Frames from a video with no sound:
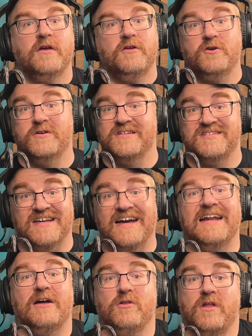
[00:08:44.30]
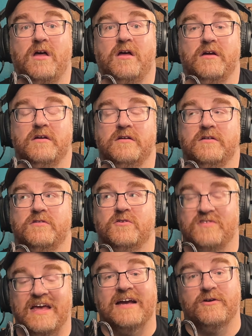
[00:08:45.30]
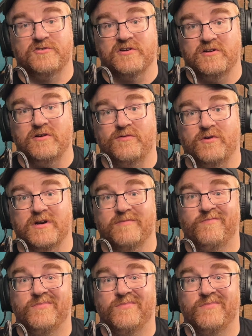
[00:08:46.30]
you can decide how long those echoes are going to go for.